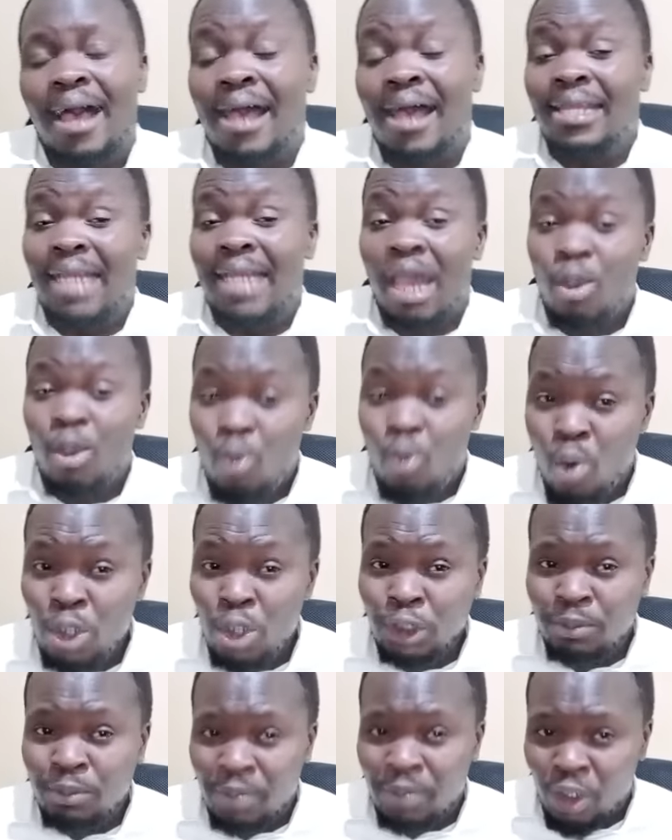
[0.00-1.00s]
And I
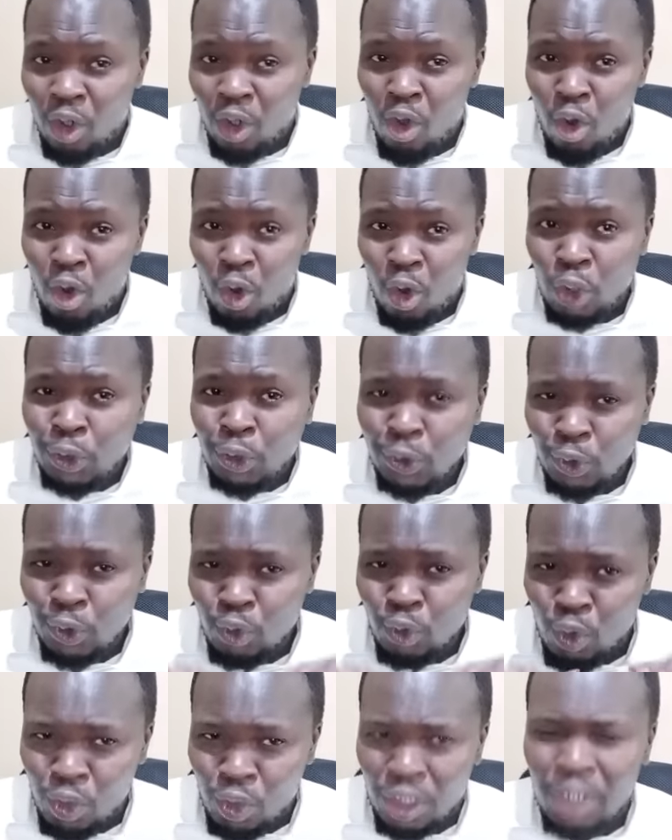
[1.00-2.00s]
won't be wrong also
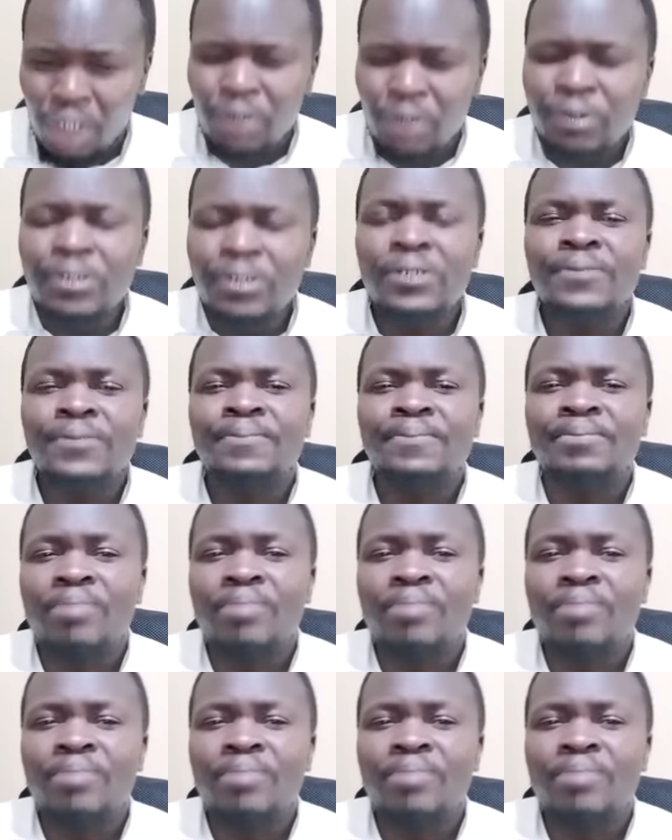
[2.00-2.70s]
to conclude